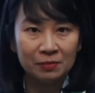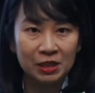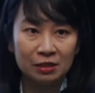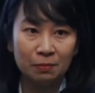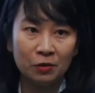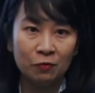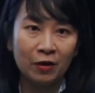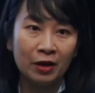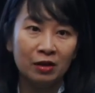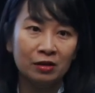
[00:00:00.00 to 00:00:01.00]
dispute
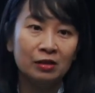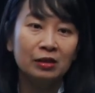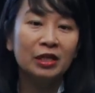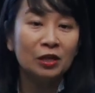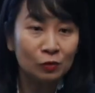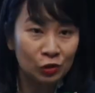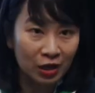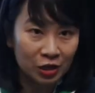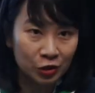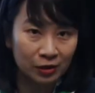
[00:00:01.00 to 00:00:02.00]
via
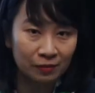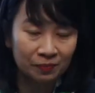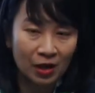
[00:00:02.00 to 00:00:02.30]
negotiation.